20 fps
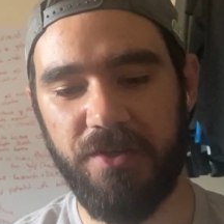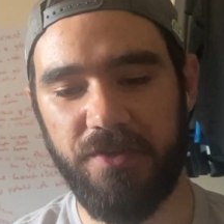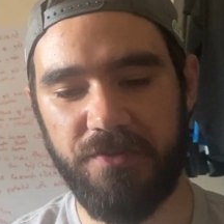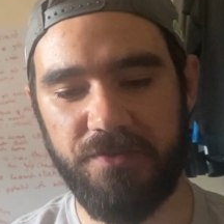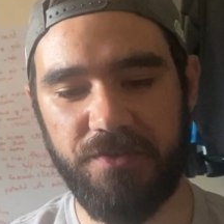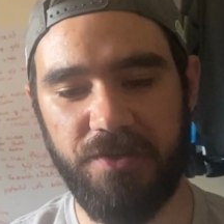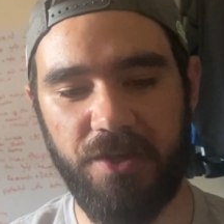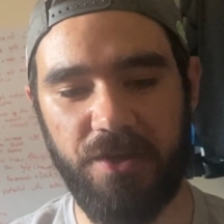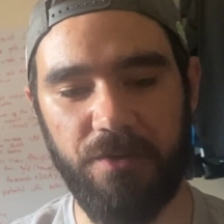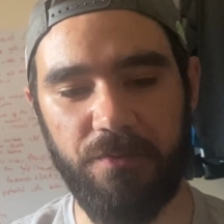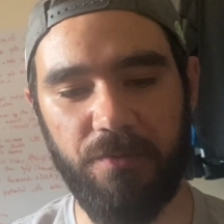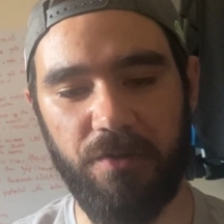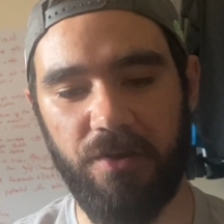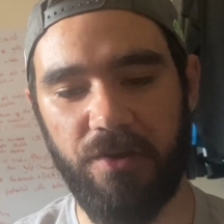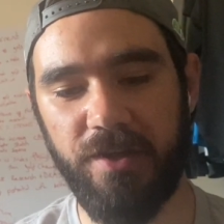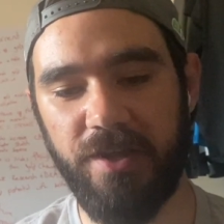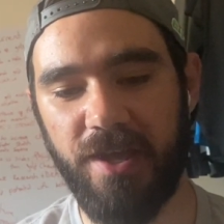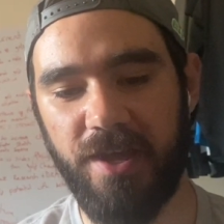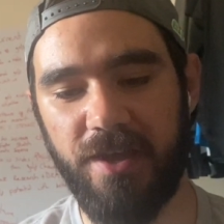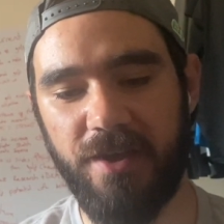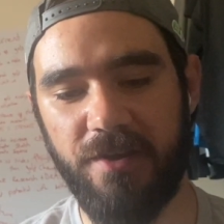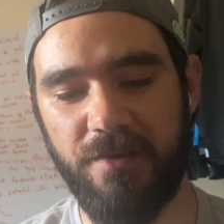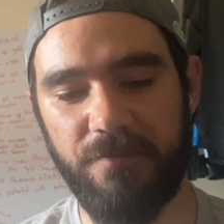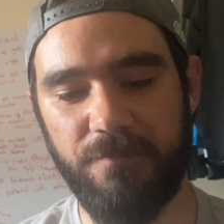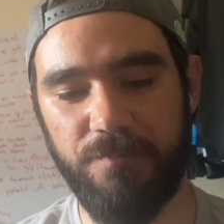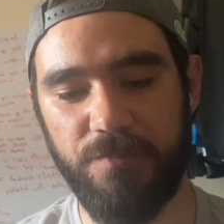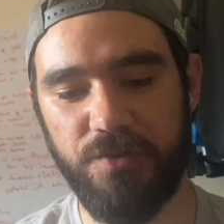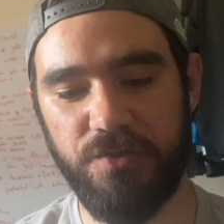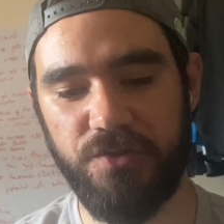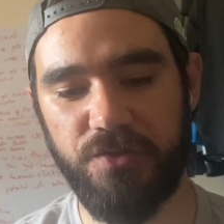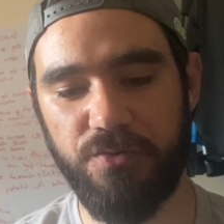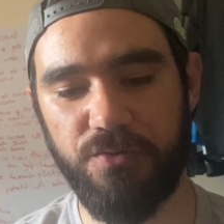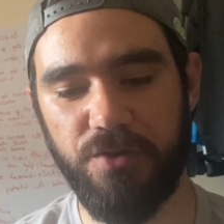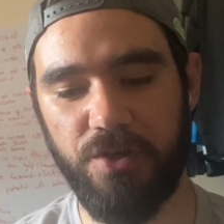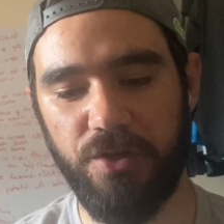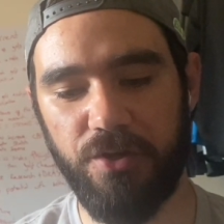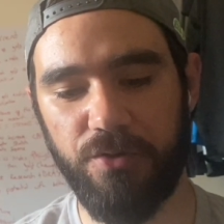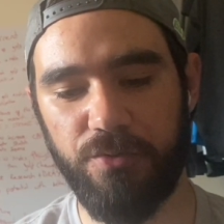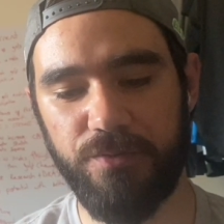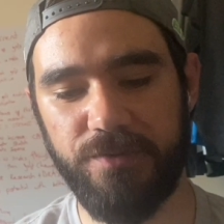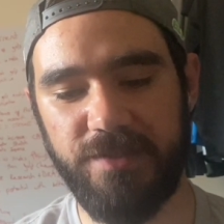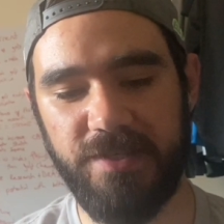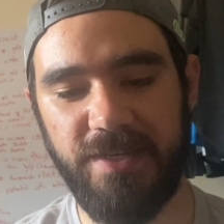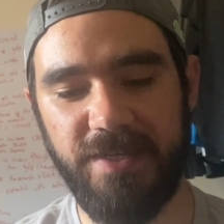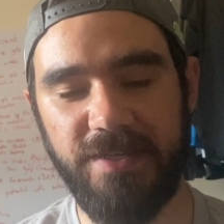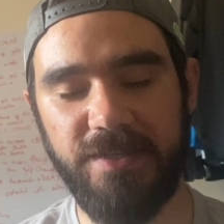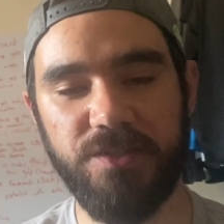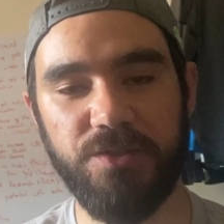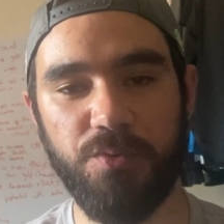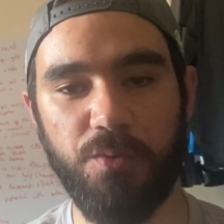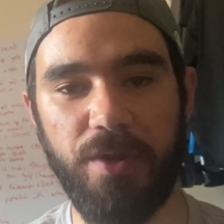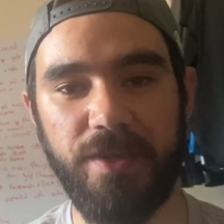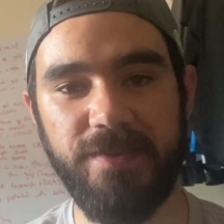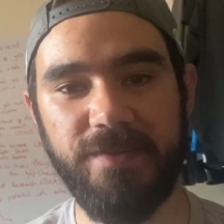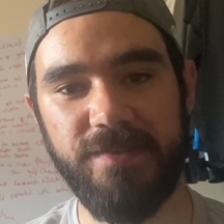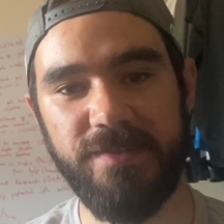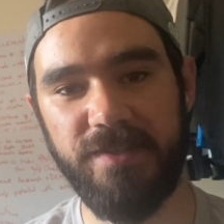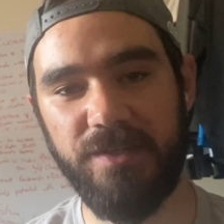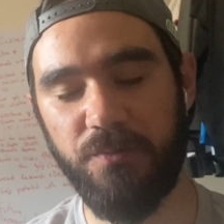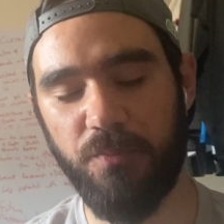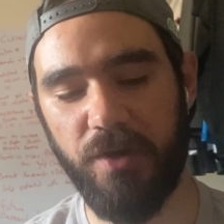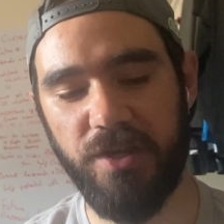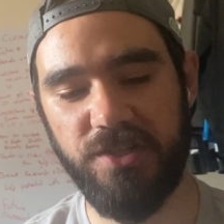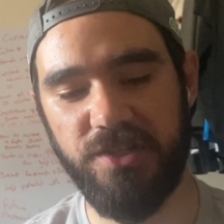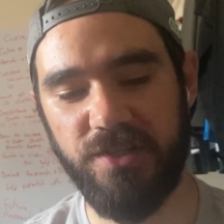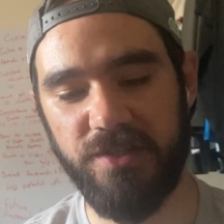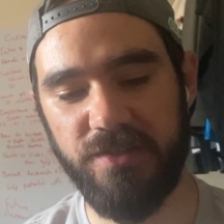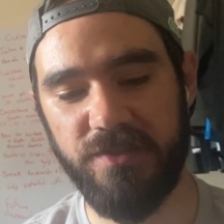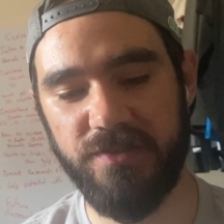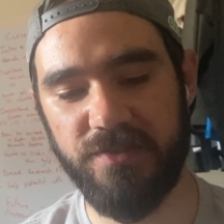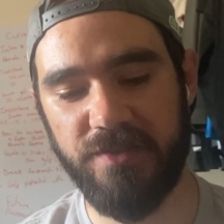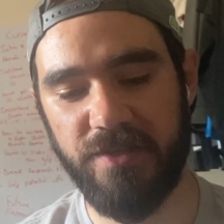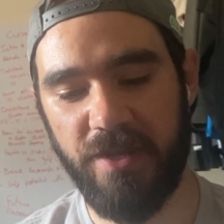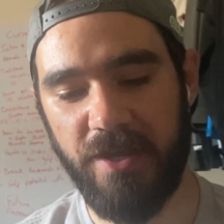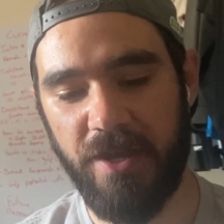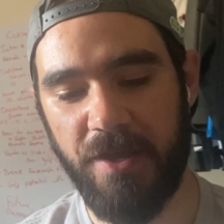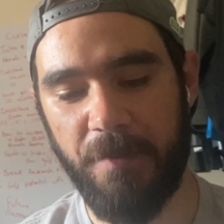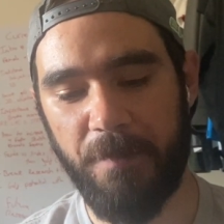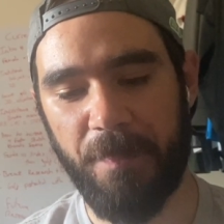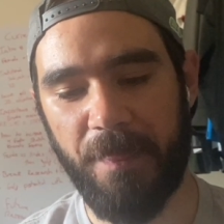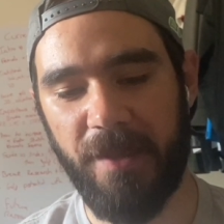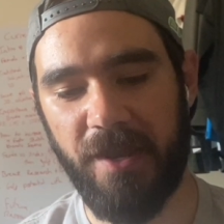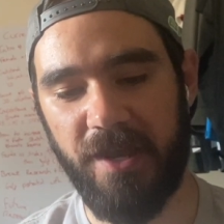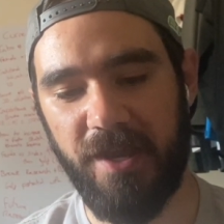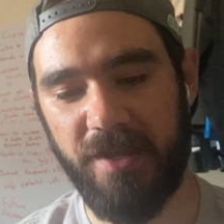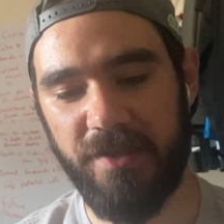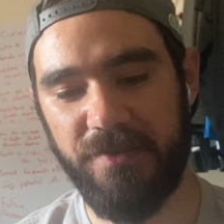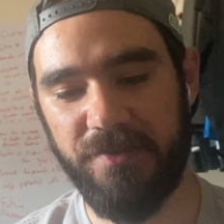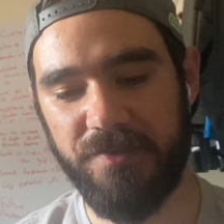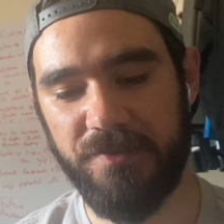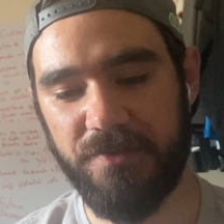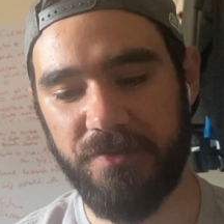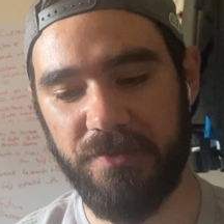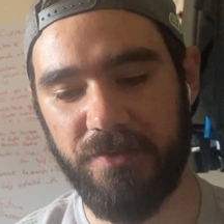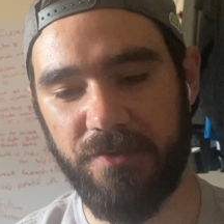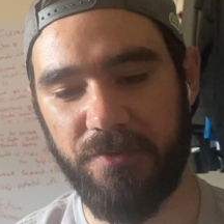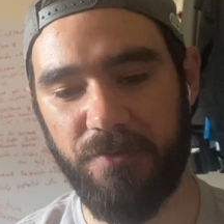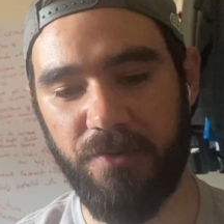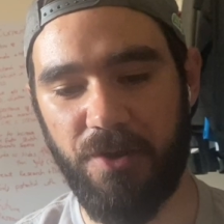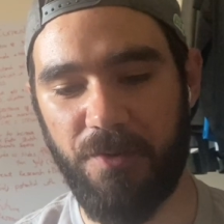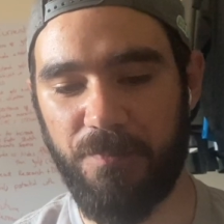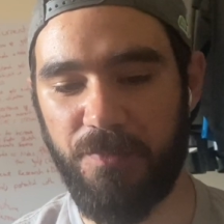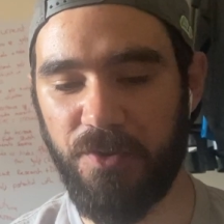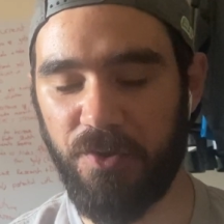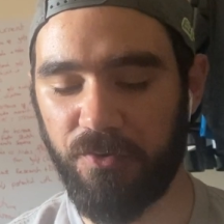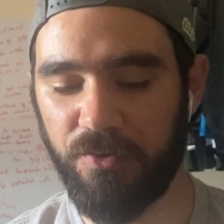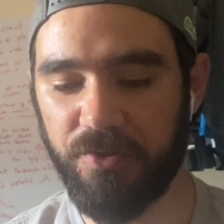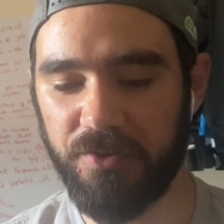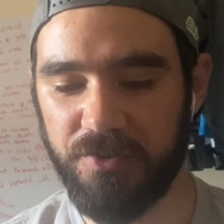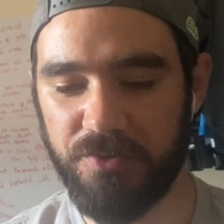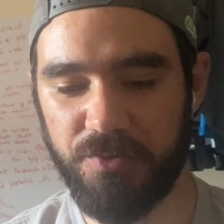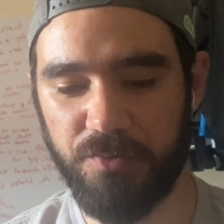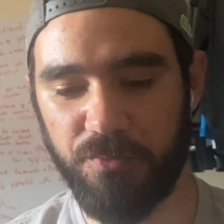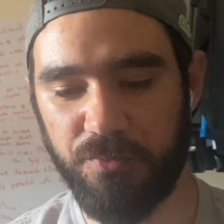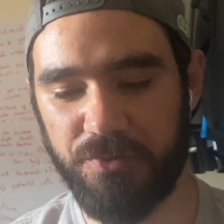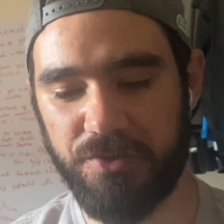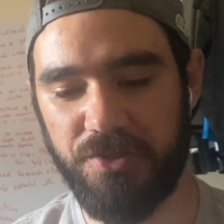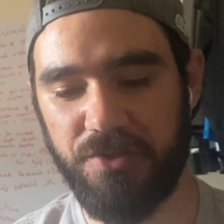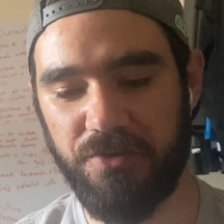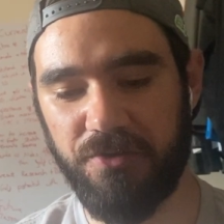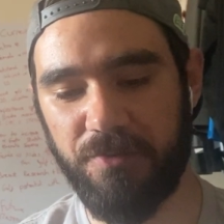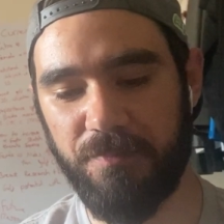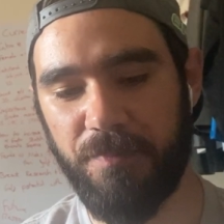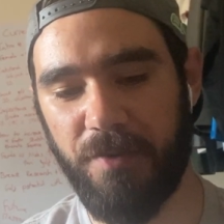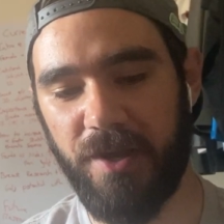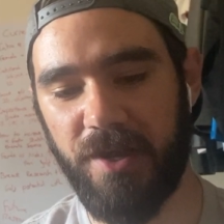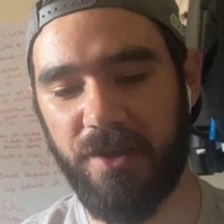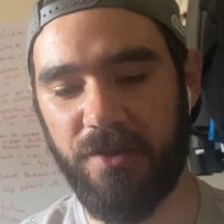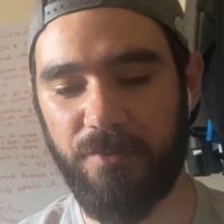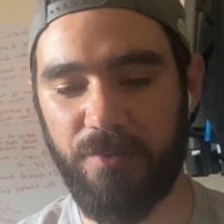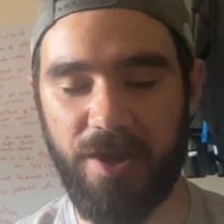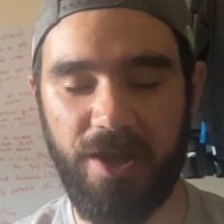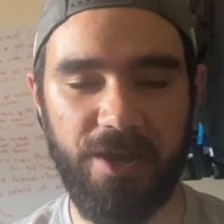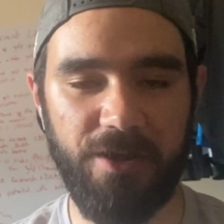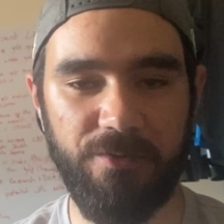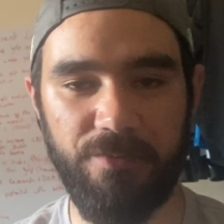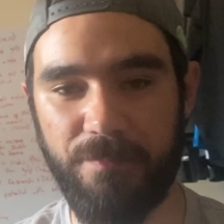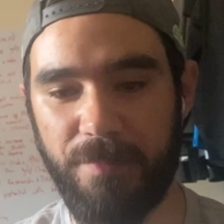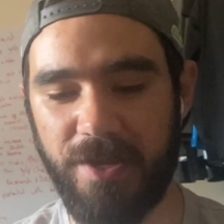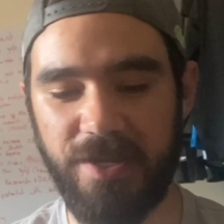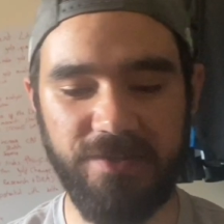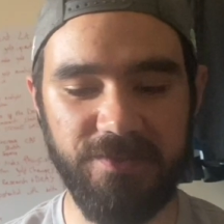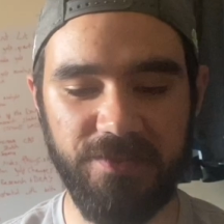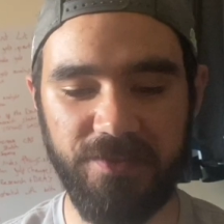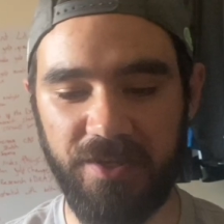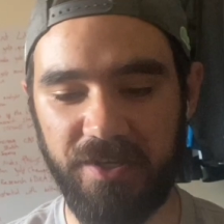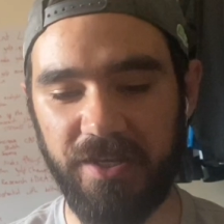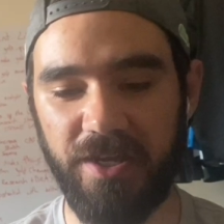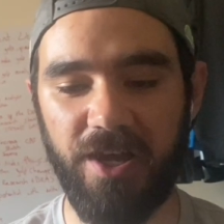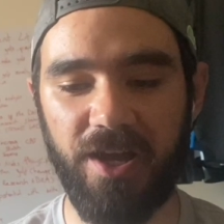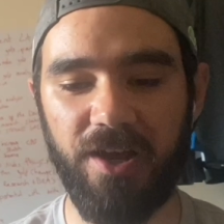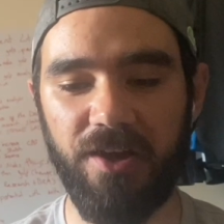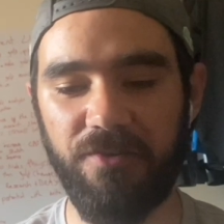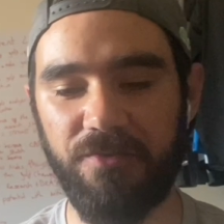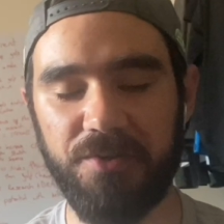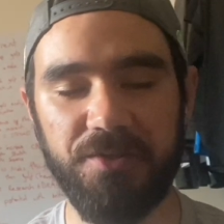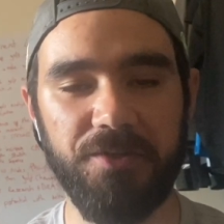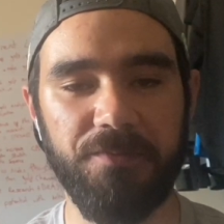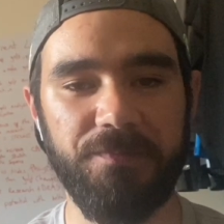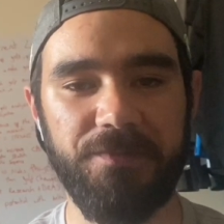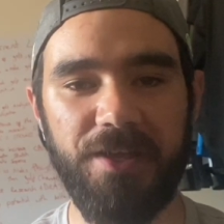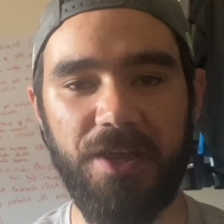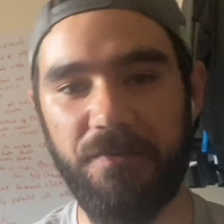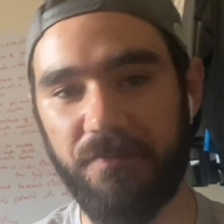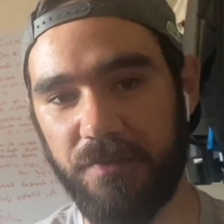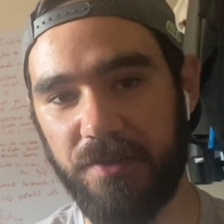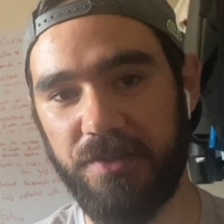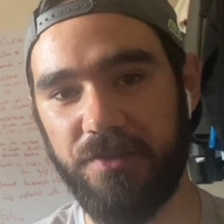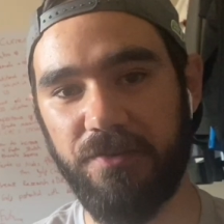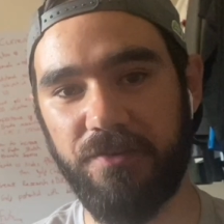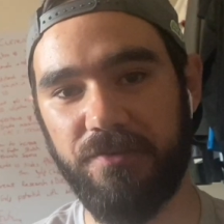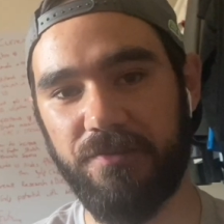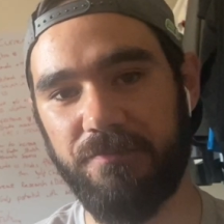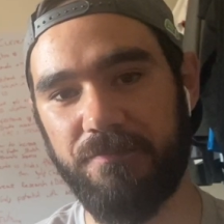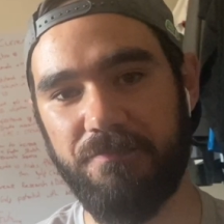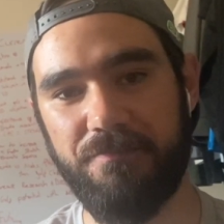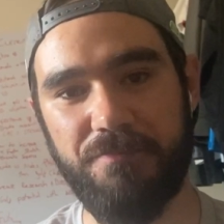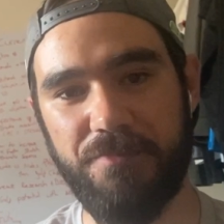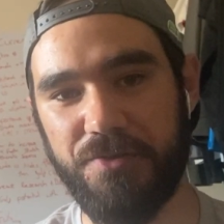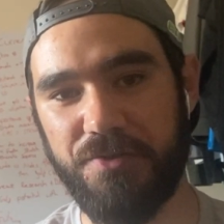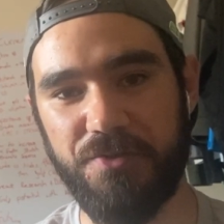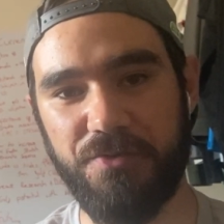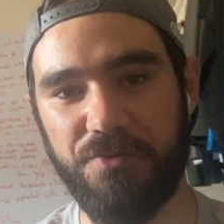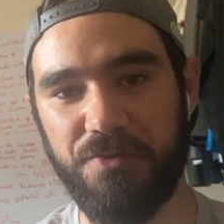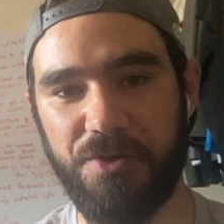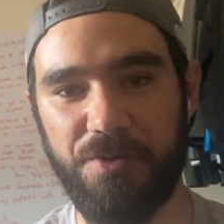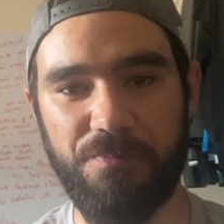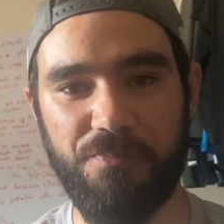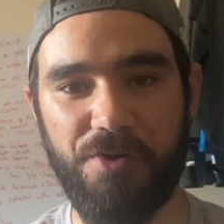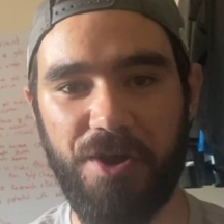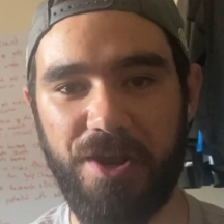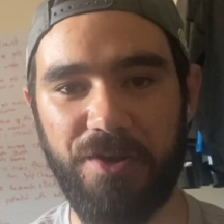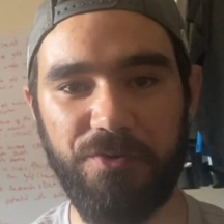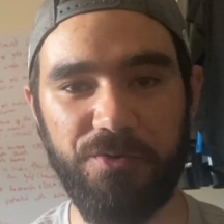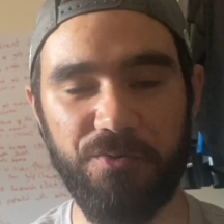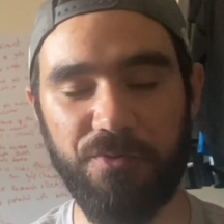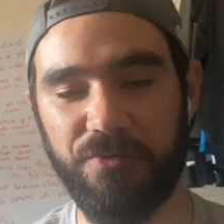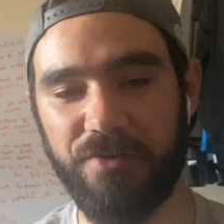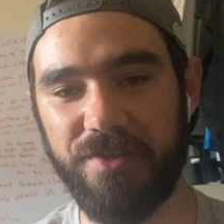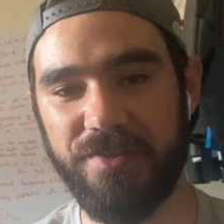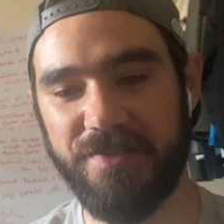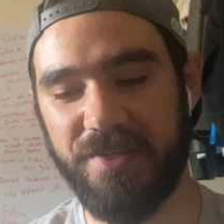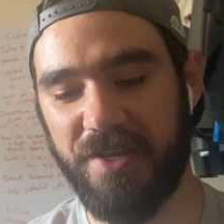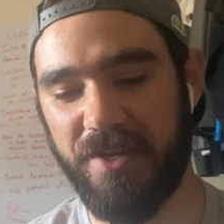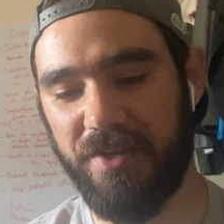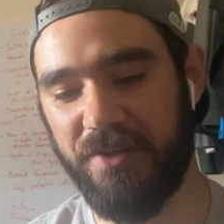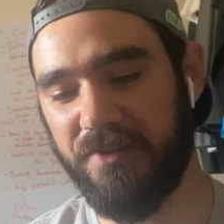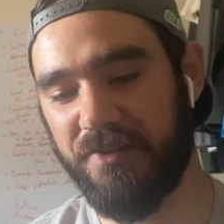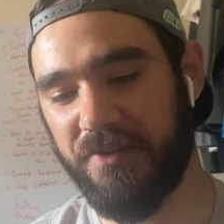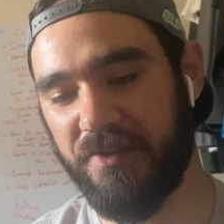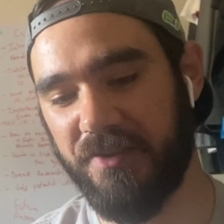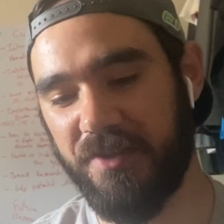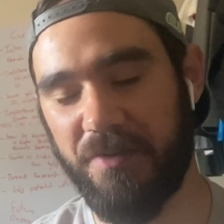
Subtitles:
So I have Mizuno T20 wedges, and I'm not going to talk to you about how amazing they are, and I'm definitely not Mizuno brand orientated.